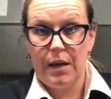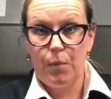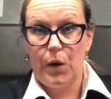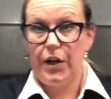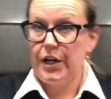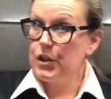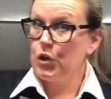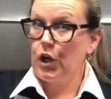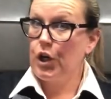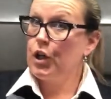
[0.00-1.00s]
I'm wearing
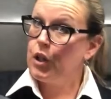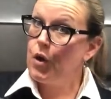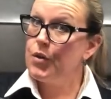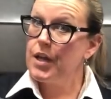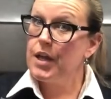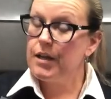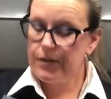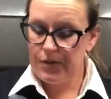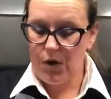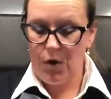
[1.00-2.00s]
dark clothing,
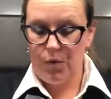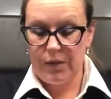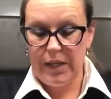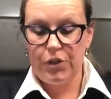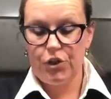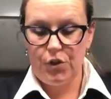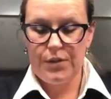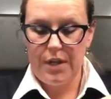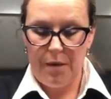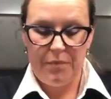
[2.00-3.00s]
so lint
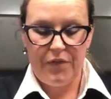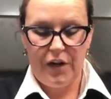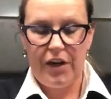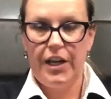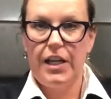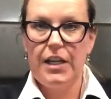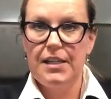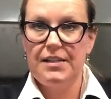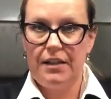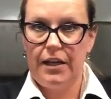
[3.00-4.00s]
shows up very
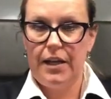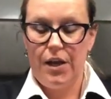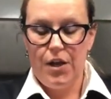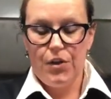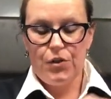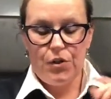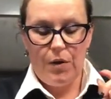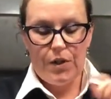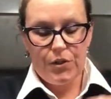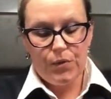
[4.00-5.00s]
easily. So
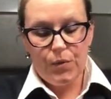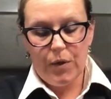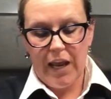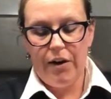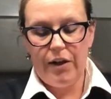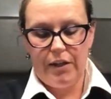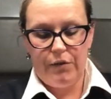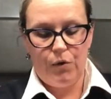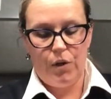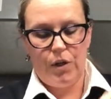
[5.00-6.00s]
I do carry a
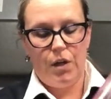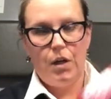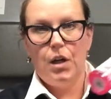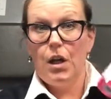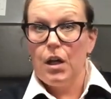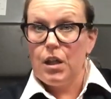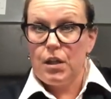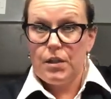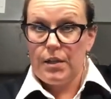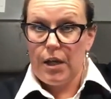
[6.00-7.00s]
lint roller.
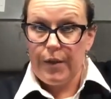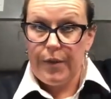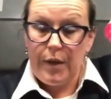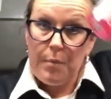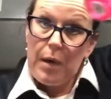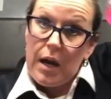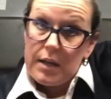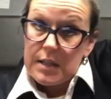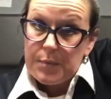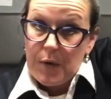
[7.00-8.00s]
There's another thing of
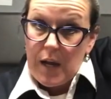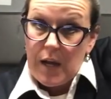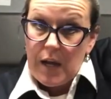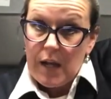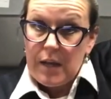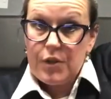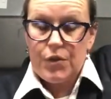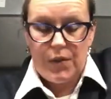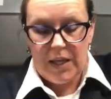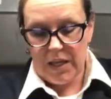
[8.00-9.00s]
body spray because
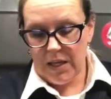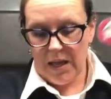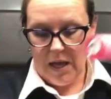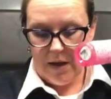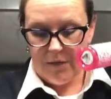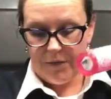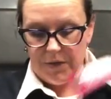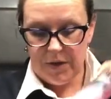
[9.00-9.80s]
you can't have